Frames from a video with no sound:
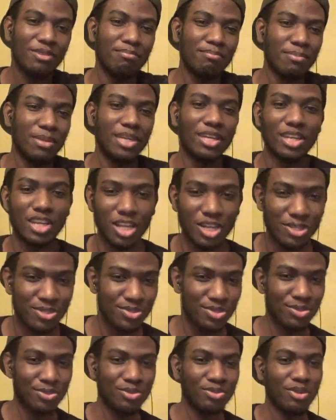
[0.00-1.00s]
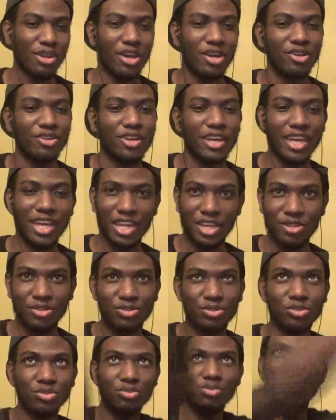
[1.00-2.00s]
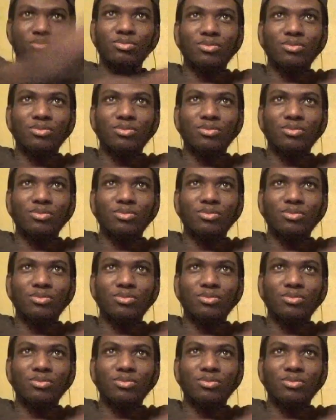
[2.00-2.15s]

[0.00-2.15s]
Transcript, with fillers: Me and Gonzo know how to handle